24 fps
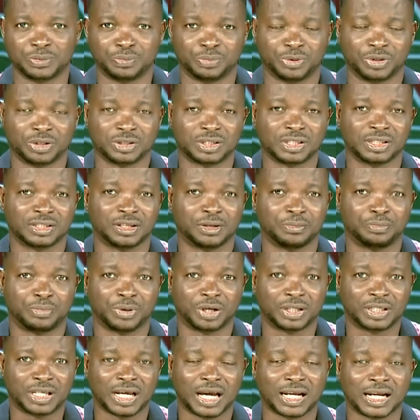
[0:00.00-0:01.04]
both in the
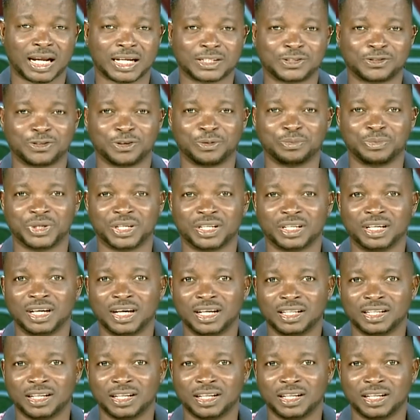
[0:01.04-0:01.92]
body anatomy,